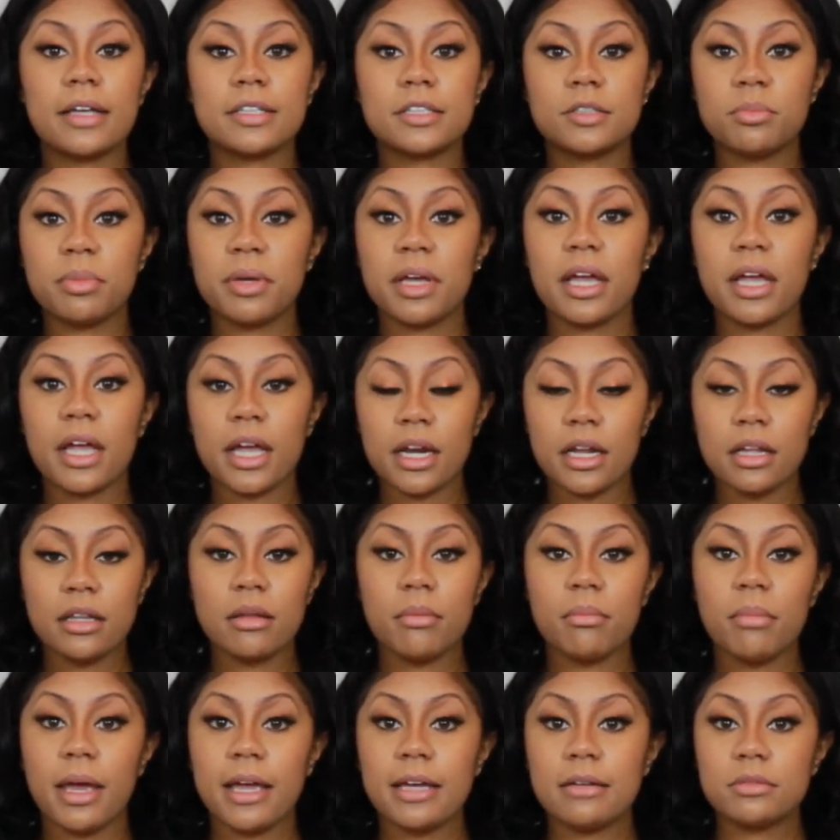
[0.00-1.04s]
as big and
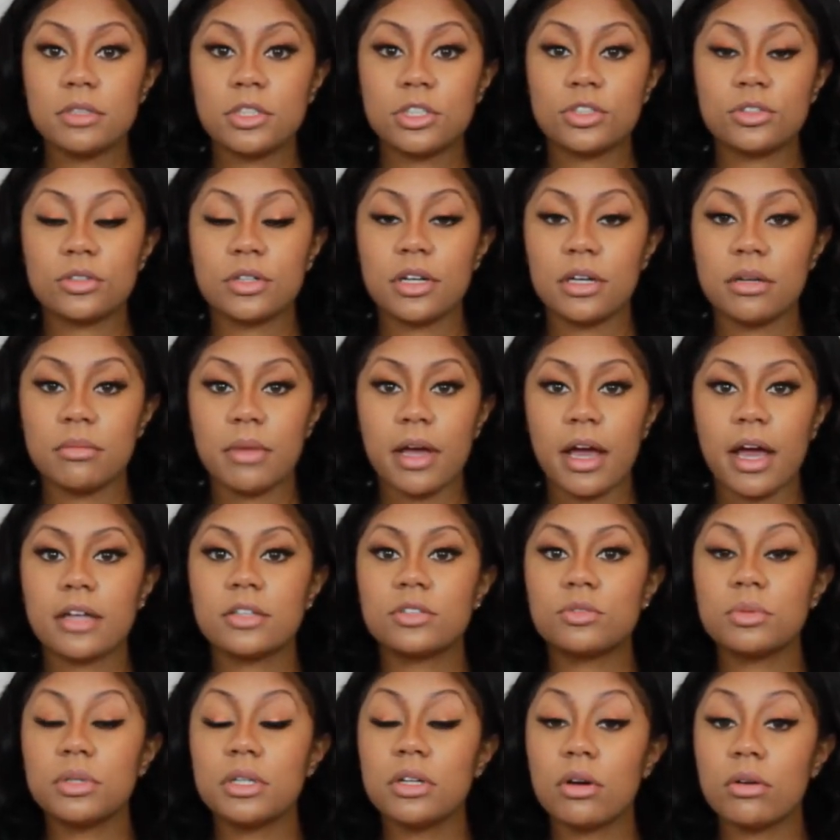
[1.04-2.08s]
in the mainstream
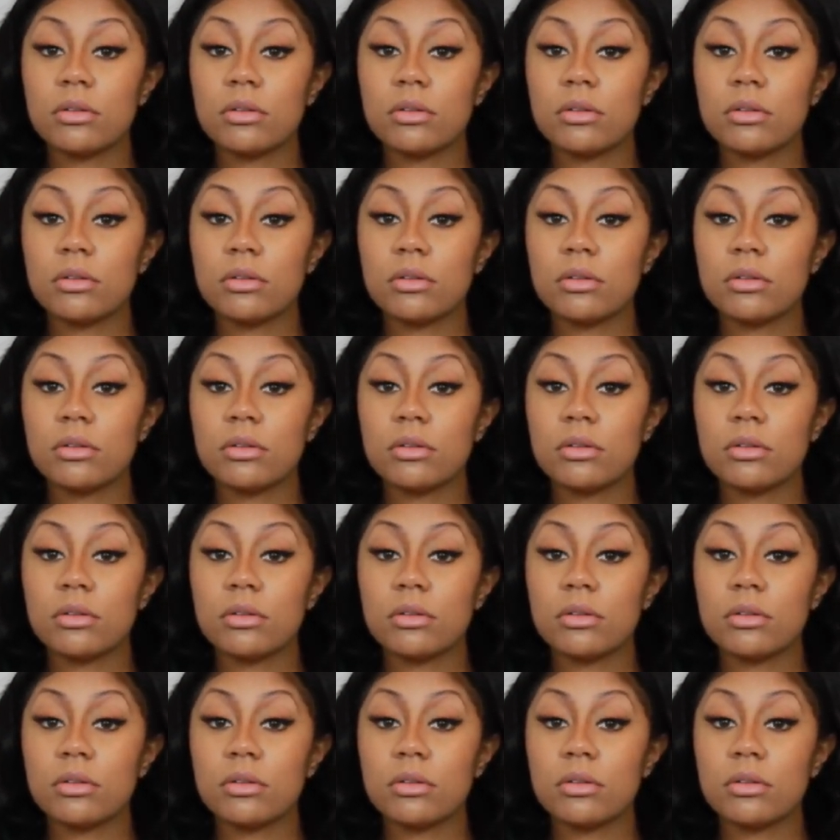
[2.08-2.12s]
as we